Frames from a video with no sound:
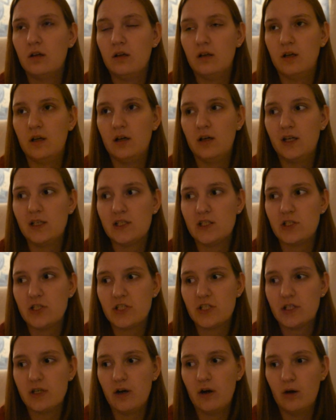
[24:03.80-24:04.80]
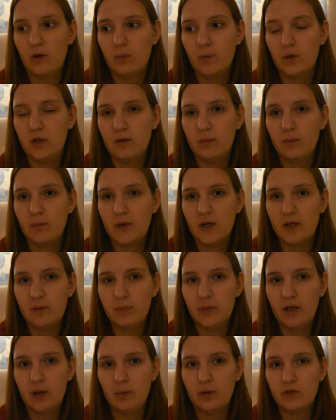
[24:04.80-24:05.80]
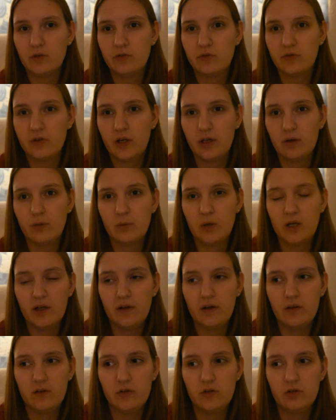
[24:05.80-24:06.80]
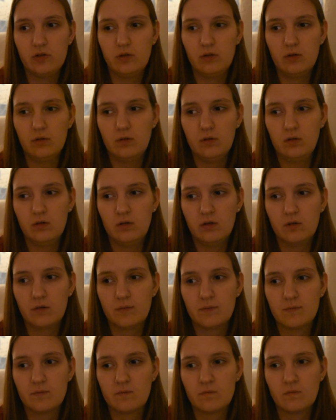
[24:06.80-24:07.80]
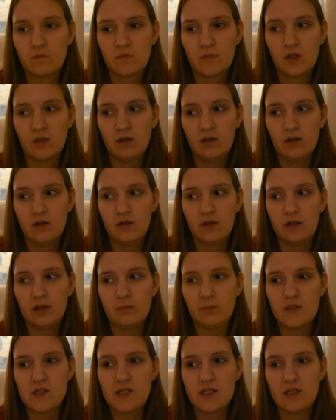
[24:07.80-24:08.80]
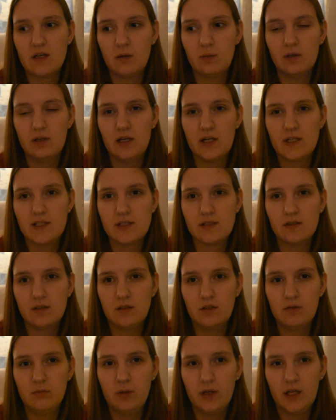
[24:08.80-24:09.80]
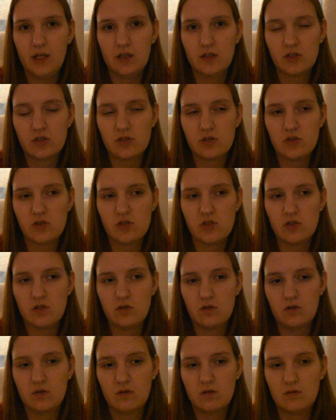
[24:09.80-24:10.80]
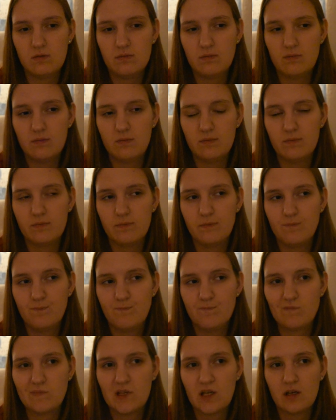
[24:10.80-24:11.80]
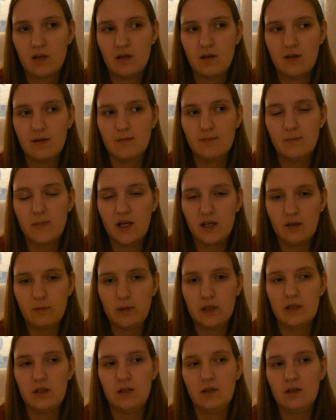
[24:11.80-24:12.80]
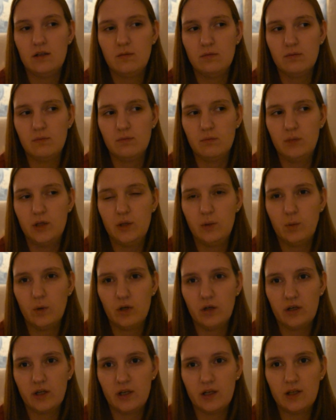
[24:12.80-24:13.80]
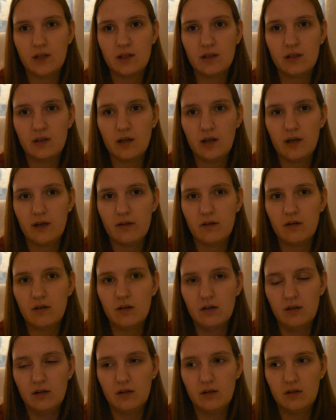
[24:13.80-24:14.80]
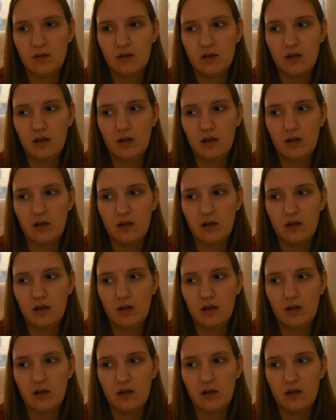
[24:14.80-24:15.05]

and just hope we might be able to find a way to get me stabilized a little bit, so maybe me working at all